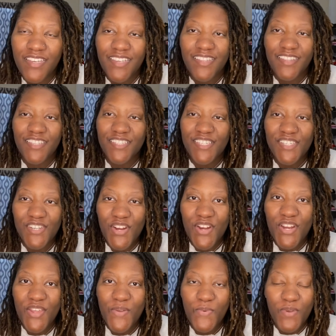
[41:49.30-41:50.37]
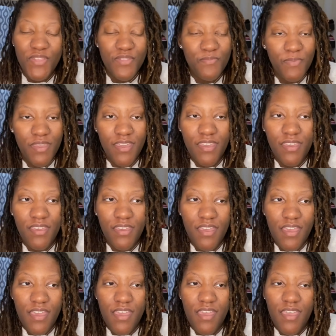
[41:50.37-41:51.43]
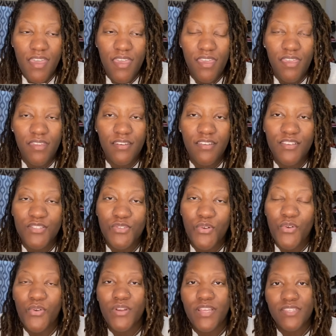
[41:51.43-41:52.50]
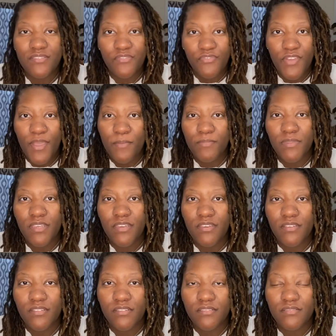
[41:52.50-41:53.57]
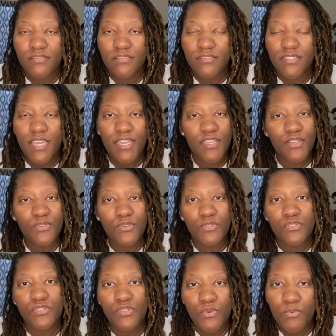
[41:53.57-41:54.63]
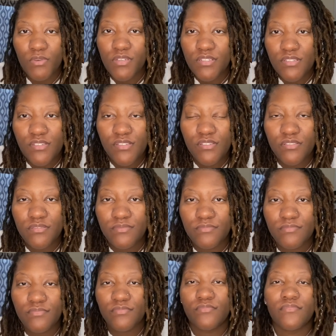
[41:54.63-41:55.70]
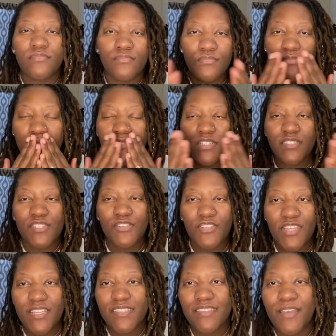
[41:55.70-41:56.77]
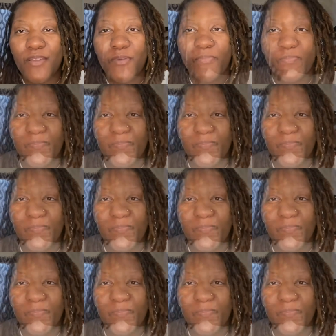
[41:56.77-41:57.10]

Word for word: this journey with me and us growing as a family. Thank you so much. Until next time.